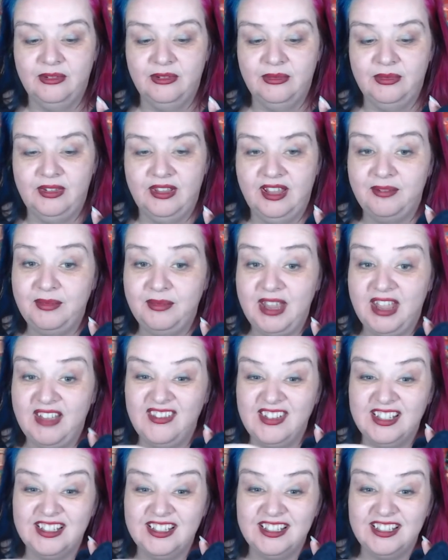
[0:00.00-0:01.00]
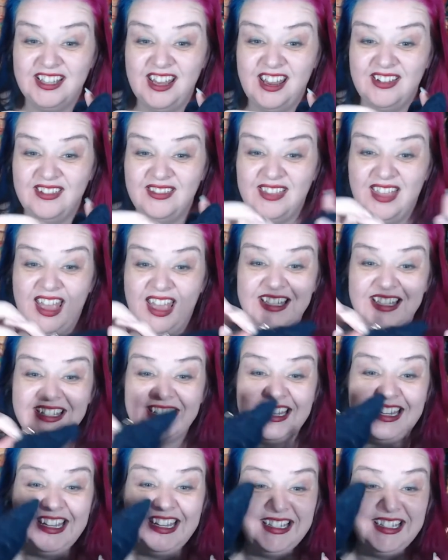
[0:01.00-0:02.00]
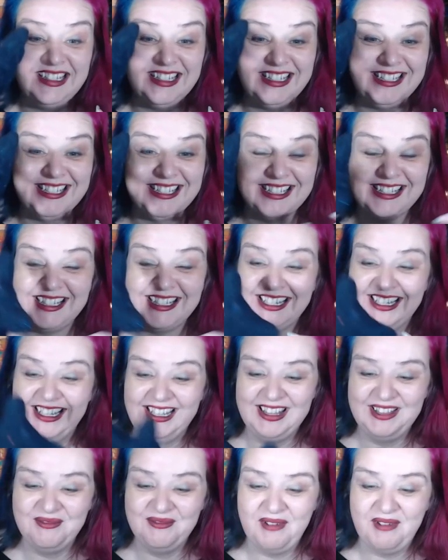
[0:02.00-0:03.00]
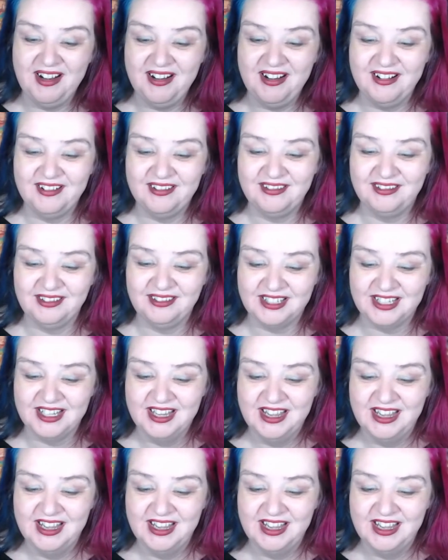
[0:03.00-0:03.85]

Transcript: without me having to sew. That's the easiest thing in the world.